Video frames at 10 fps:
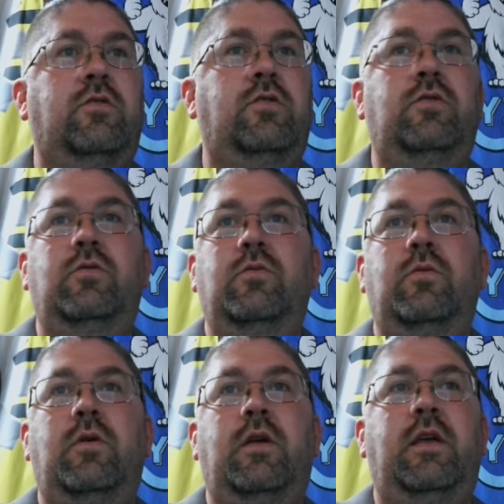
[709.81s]
to
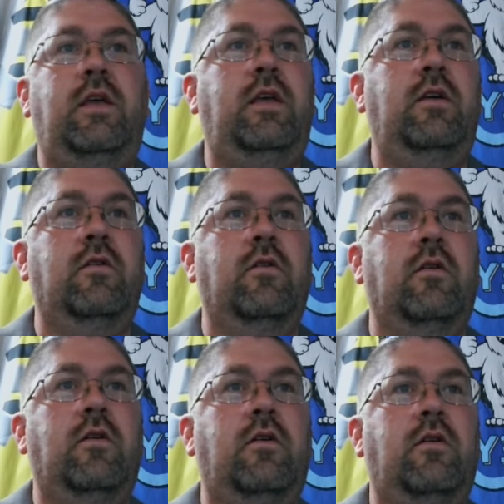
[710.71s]
here.
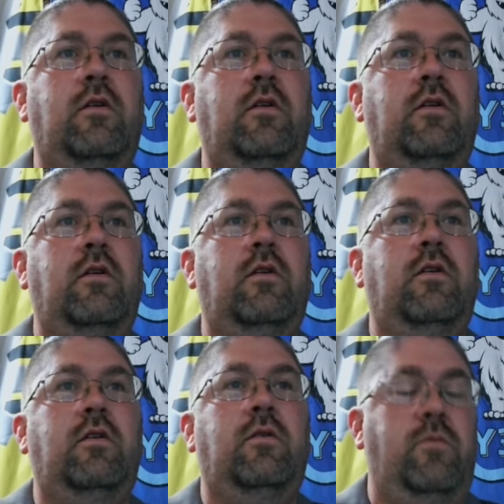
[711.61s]

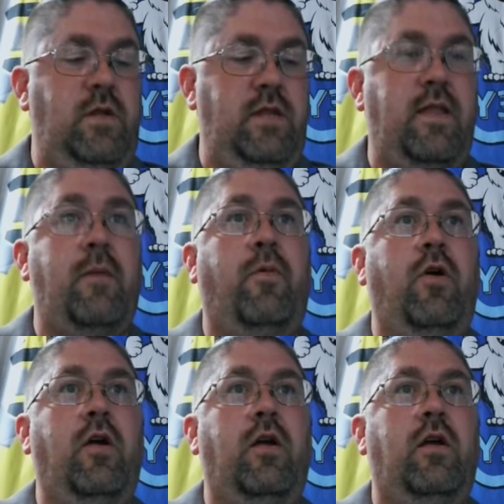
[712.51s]
We need that part.